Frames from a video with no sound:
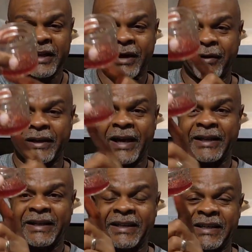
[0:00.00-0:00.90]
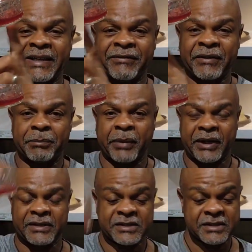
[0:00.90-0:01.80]
Now I got an even
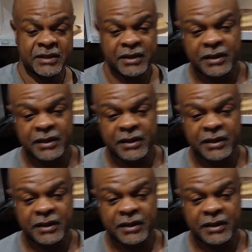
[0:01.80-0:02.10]
base.